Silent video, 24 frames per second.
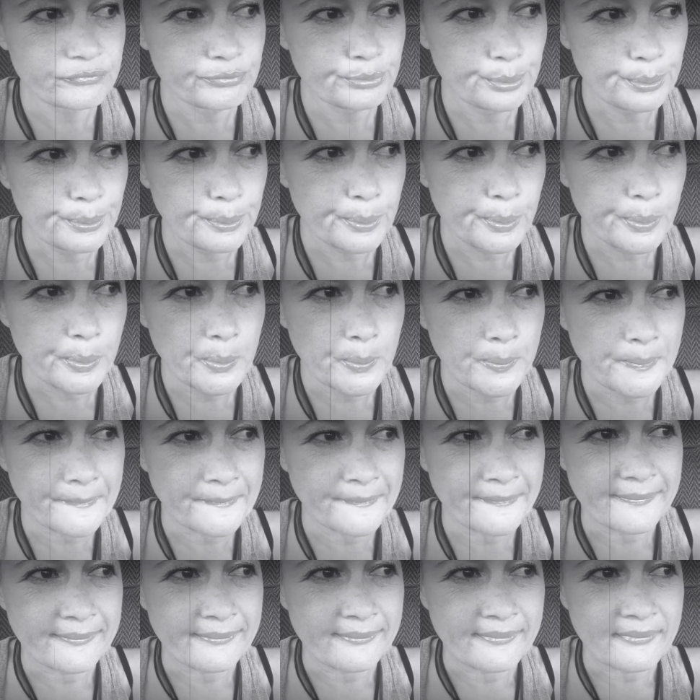
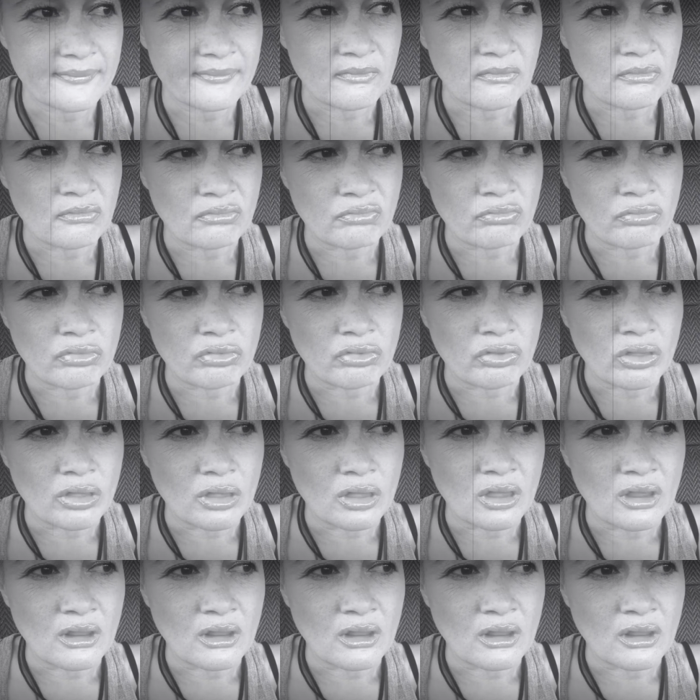(silence)